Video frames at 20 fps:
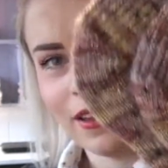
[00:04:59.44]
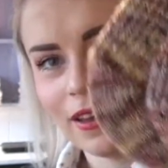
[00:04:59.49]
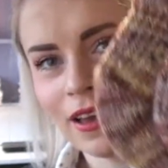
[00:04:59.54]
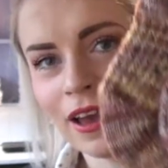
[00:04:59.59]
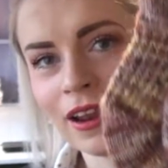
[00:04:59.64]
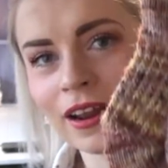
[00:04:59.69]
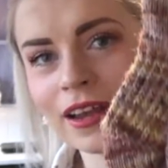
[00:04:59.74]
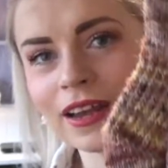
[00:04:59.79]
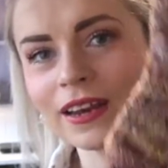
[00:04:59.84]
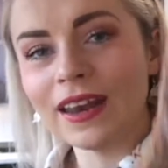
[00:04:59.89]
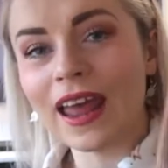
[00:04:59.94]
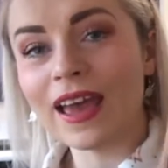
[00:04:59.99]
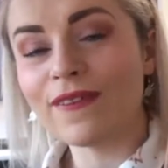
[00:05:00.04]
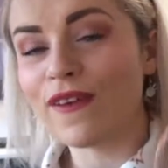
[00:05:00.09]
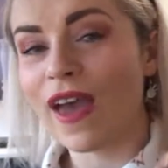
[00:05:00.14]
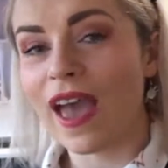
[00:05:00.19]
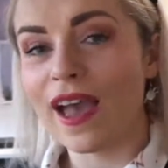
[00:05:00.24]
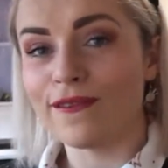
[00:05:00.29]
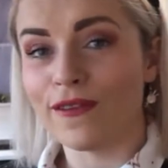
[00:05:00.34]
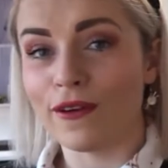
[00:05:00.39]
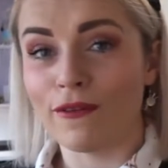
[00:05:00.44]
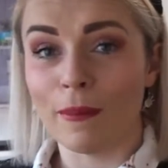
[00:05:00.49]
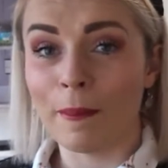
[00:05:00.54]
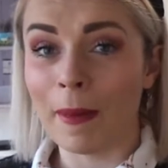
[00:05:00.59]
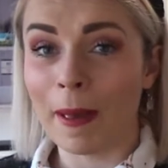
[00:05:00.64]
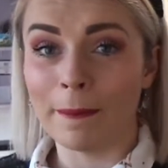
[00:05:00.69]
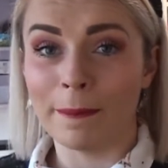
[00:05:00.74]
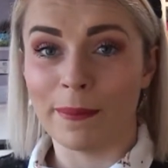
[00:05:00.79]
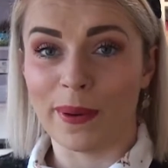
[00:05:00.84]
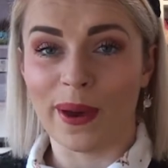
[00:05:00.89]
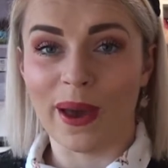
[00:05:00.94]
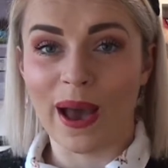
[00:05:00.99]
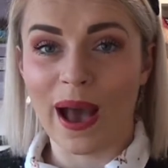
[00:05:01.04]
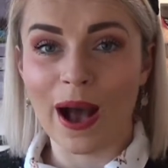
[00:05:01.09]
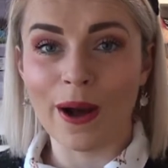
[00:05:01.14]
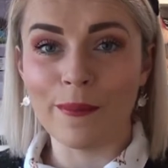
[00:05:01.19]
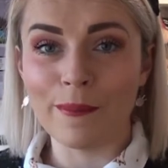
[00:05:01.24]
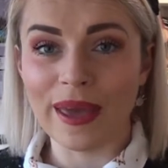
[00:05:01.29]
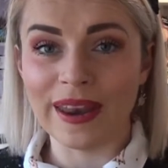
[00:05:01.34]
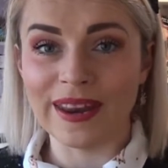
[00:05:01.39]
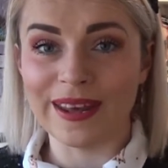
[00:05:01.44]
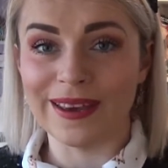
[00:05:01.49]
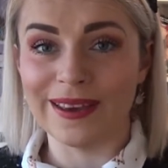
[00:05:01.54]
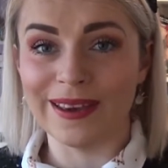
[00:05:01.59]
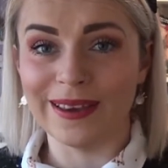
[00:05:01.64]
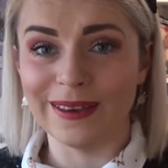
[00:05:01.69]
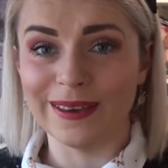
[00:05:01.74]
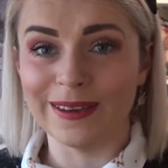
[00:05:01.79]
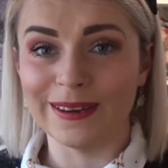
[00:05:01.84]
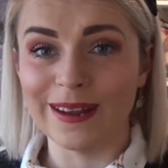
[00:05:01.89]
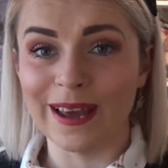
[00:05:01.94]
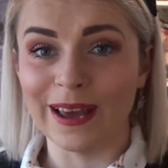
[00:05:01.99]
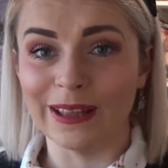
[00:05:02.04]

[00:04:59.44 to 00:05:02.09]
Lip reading: And I can never ever remember how many you knit